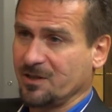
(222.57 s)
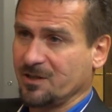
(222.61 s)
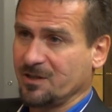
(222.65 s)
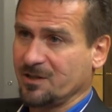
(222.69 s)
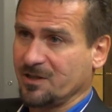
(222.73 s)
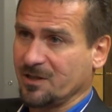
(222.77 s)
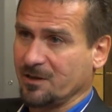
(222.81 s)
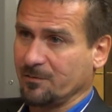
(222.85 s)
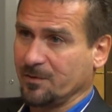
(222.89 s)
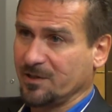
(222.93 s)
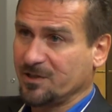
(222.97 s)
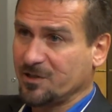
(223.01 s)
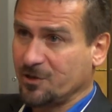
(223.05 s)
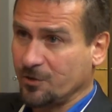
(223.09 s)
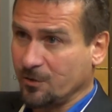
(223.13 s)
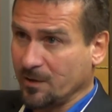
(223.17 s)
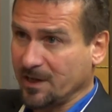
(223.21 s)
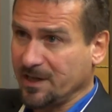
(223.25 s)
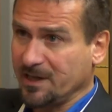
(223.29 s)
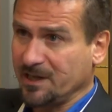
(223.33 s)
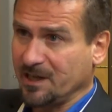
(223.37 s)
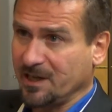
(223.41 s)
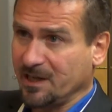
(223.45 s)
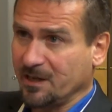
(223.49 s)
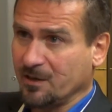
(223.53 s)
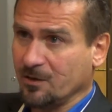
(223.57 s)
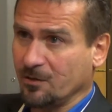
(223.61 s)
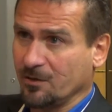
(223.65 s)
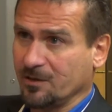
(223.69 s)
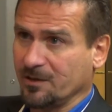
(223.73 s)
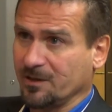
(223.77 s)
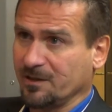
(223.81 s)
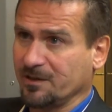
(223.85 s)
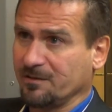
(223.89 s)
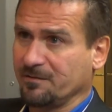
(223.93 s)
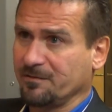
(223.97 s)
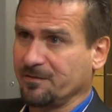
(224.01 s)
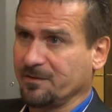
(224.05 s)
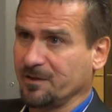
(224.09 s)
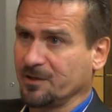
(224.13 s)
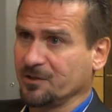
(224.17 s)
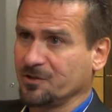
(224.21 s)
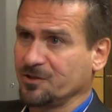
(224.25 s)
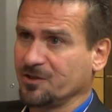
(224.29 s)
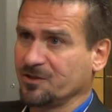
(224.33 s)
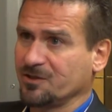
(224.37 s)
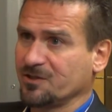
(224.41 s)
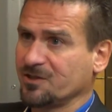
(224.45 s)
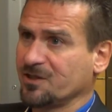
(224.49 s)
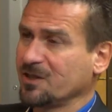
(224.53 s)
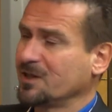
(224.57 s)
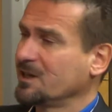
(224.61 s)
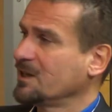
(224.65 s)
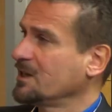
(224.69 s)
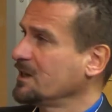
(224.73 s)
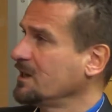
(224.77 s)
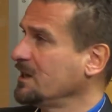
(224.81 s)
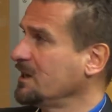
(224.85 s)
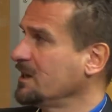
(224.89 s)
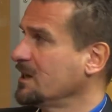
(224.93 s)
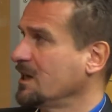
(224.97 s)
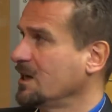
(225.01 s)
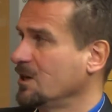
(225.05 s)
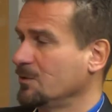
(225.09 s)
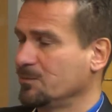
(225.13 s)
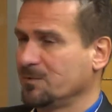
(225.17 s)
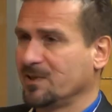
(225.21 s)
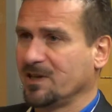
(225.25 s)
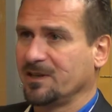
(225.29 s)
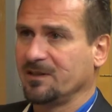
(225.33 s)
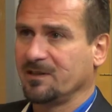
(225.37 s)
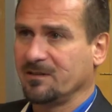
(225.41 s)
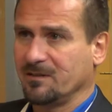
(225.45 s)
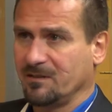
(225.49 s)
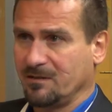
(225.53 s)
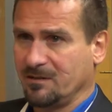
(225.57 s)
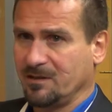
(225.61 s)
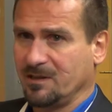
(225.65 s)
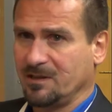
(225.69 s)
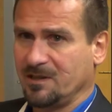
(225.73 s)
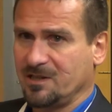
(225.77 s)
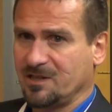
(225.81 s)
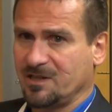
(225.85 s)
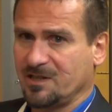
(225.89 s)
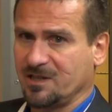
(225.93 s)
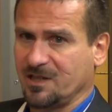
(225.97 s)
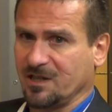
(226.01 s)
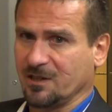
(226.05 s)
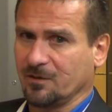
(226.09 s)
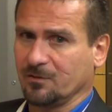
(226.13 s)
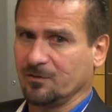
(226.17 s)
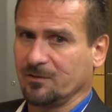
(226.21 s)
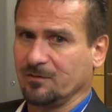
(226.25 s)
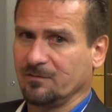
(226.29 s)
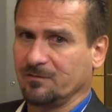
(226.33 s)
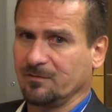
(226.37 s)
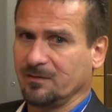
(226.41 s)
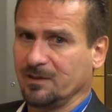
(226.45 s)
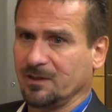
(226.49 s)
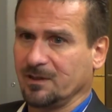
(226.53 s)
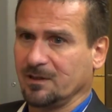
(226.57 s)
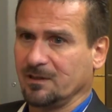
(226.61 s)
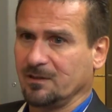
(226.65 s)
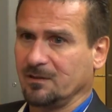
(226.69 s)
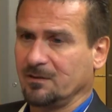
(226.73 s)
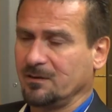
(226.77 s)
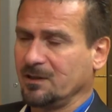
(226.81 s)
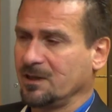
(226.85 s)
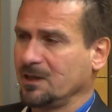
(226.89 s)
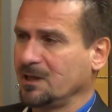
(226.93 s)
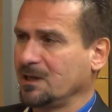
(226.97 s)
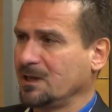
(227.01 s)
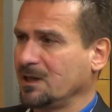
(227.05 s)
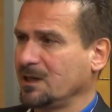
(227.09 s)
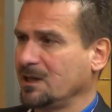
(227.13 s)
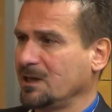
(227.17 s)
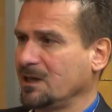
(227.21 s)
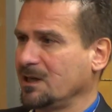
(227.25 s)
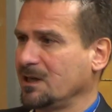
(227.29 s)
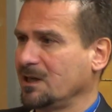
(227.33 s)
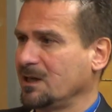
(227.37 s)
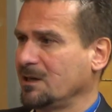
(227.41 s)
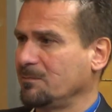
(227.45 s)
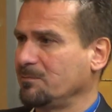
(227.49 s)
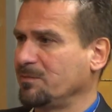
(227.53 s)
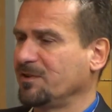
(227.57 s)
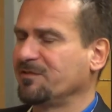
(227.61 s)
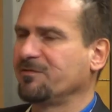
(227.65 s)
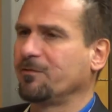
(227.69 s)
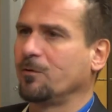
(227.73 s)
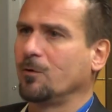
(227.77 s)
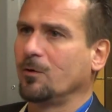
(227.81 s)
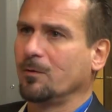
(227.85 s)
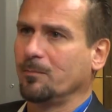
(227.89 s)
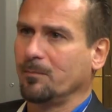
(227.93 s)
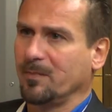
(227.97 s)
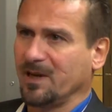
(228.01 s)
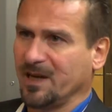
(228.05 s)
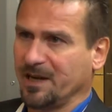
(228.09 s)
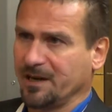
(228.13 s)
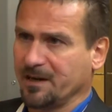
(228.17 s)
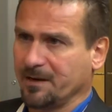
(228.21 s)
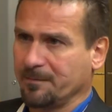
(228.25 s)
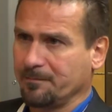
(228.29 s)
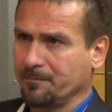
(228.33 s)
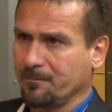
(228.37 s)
So we're training cognitive functions in the hope that these children will perform better